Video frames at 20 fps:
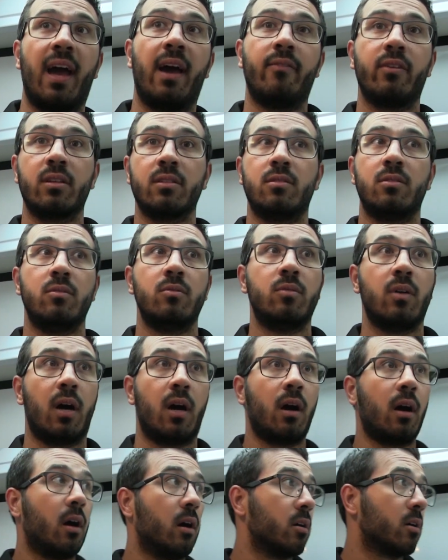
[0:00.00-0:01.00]
having to
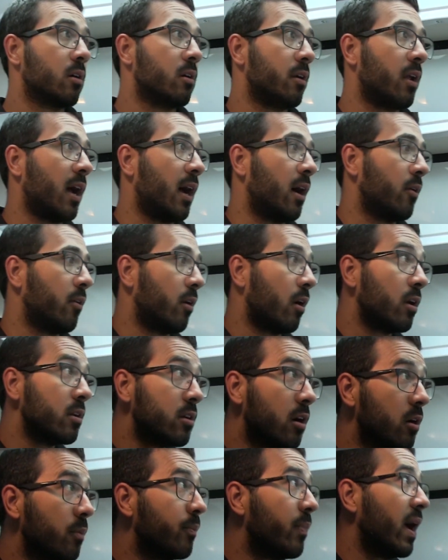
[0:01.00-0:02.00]
uh, hunker down or,
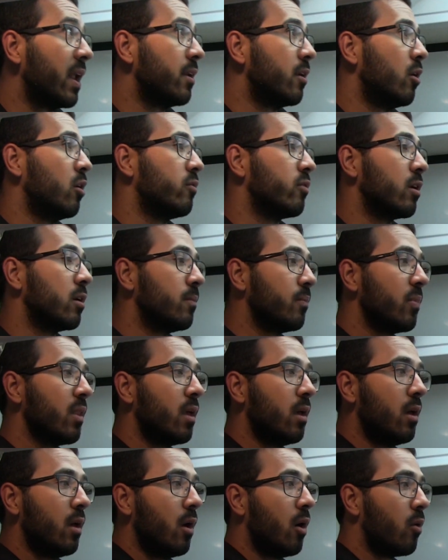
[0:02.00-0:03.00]
or bend over.
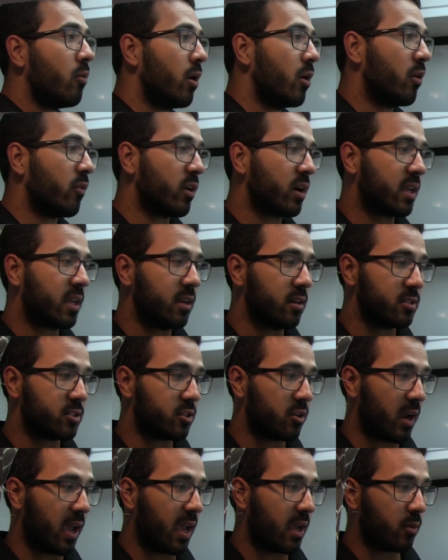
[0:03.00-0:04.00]
Right over
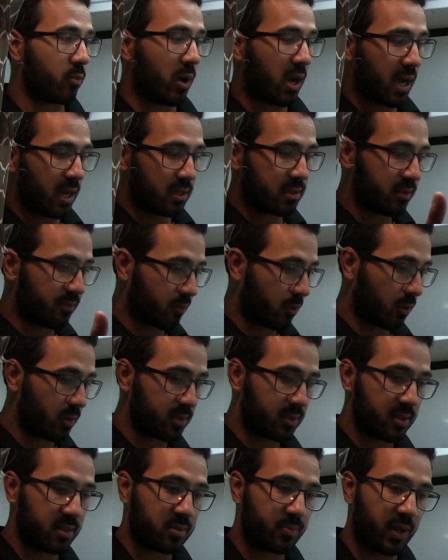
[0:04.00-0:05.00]
here's your hand wand. Of
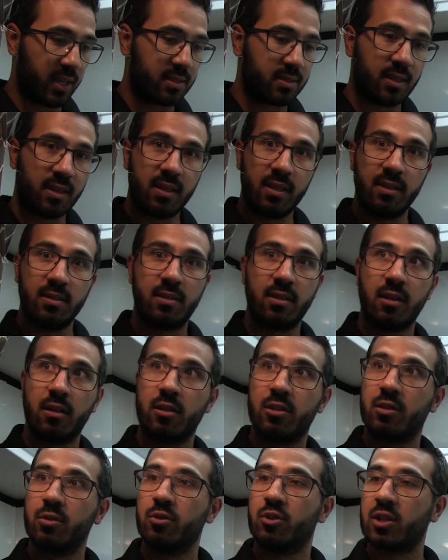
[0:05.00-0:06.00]
course, this makes it
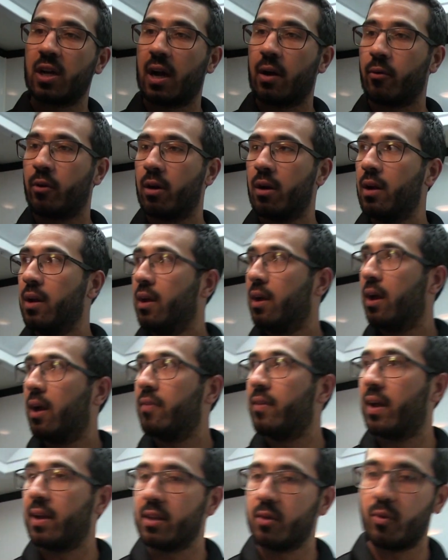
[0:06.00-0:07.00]
easier to shower.
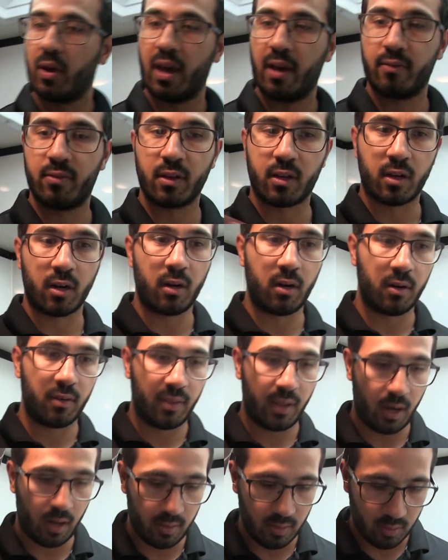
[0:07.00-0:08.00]
And then you have the
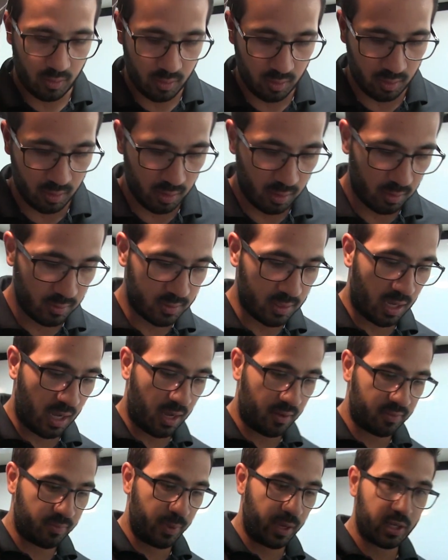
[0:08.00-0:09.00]
curtain there that you can close
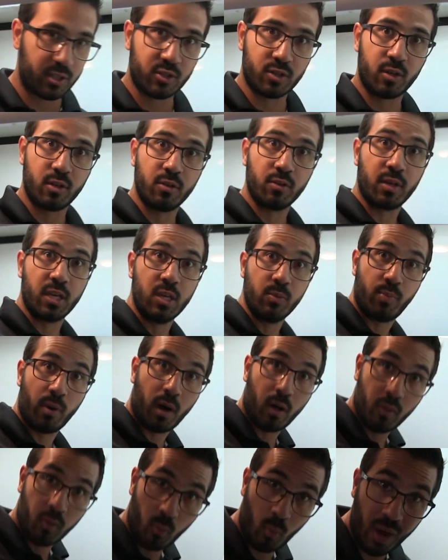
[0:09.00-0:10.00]
off. Make sure you keep
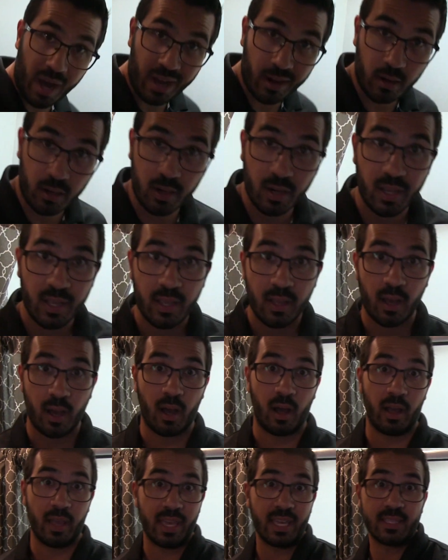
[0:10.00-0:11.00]
all the water
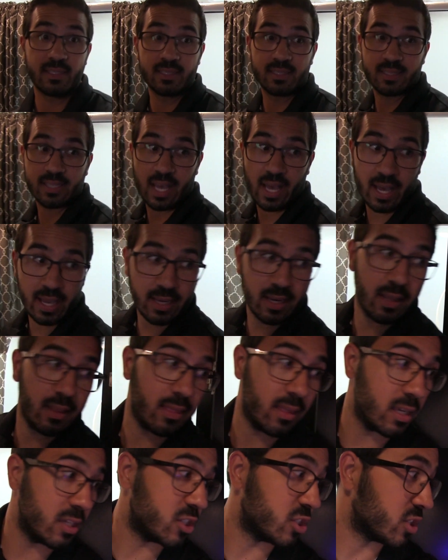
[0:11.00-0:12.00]
uh,
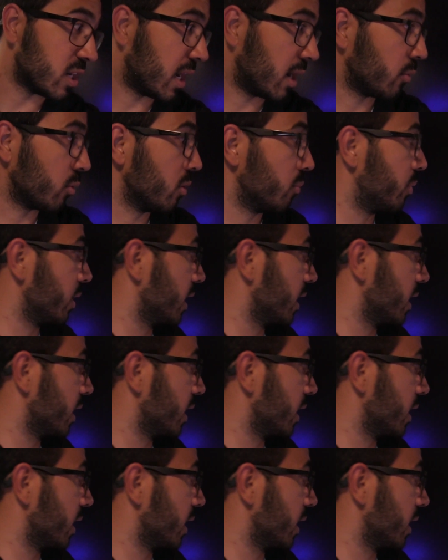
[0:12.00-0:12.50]
inside the shower